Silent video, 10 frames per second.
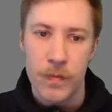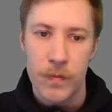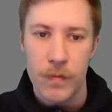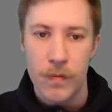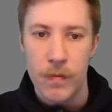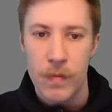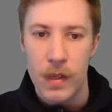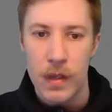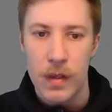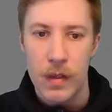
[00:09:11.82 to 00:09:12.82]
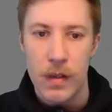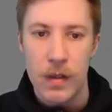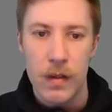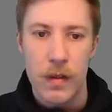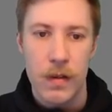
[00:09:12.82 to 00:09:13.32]

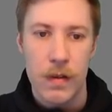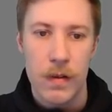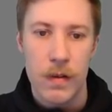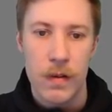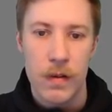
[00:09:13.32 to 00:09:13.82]
Nobody speaks.